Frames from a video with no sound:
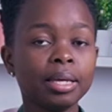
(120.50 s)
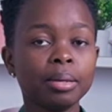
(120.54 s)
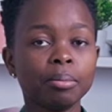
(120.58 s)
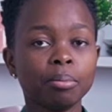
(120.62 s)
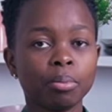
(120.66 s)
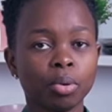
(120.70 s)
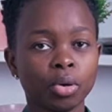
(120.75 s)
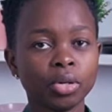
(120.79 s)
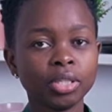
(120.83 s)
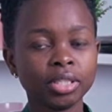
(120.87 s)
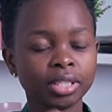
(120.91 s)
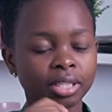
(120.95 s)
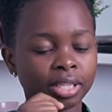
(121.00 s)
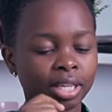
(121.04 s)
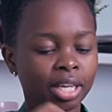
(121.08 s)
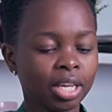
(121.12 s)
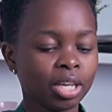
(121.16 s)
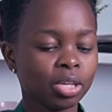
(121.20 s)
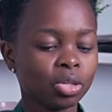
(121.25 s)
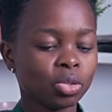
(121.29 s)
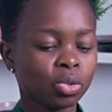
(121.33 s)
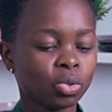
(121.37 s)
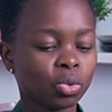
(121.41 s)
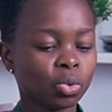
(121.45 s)
pot.
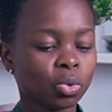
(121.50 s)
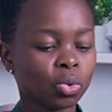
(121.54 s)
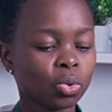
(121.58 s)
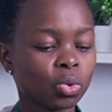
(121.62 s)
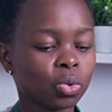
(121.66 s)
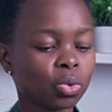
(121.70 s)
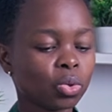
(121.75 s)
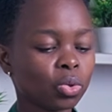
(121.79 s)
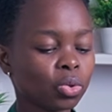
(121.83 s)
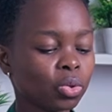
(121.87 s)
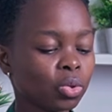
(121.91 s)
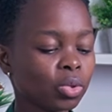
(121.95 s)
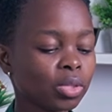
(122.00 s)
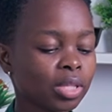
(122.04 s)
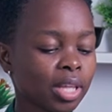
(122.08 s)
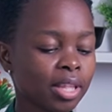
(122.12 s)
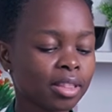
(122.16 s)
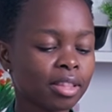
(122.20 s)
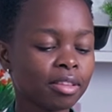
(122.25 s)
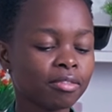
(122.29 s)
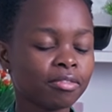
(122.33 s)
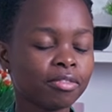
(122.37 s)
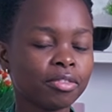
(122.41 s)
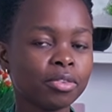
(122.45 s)
So those are
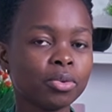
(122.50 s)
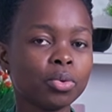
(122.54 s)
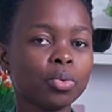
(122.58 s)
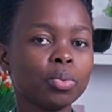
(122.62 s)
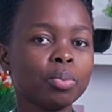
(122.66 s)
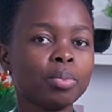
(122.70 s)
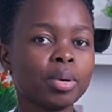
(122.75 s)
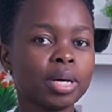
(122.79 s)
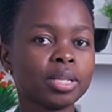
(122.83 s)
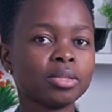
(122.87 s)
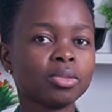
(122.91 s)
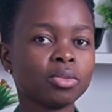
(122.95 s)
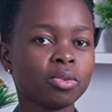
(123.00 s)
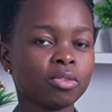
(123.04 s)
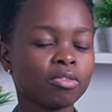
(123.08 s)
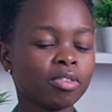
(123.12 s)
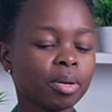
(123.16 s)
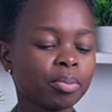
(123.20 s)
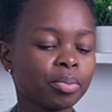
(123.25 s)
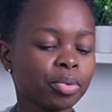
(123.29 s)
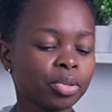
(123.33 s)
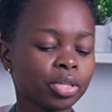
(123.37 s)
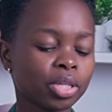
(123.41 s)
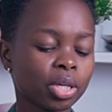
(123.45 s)
the few parts of
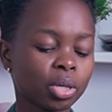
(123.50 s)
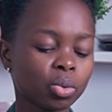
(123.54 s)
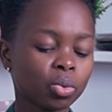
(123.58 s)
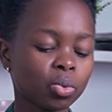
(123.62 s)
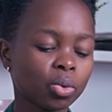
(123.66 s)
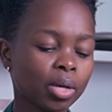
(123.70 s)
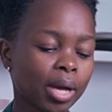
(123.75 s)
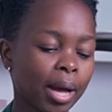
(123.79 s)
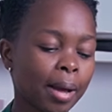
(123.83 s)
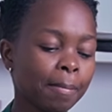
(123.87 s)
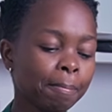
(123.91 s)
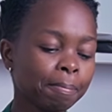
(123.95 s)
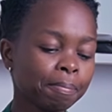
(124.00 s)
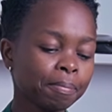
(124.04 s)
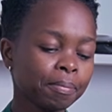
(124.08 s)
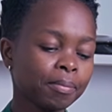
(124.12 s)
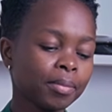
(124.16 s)
a pressure cooker.